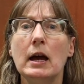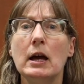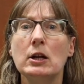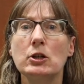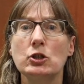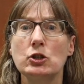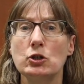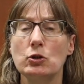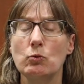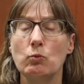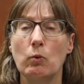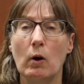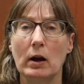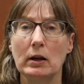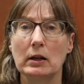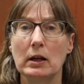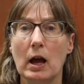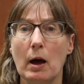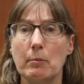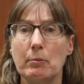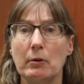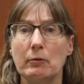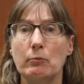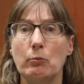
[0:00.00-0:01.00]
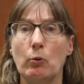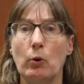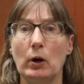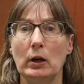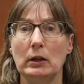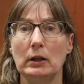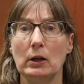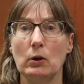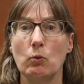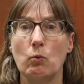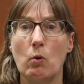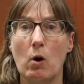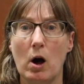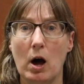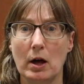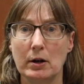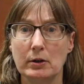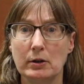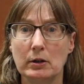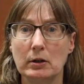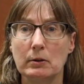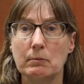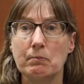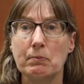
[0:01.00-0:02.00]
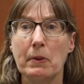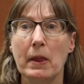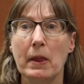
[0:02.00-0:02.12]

to 1 cup of boiling water.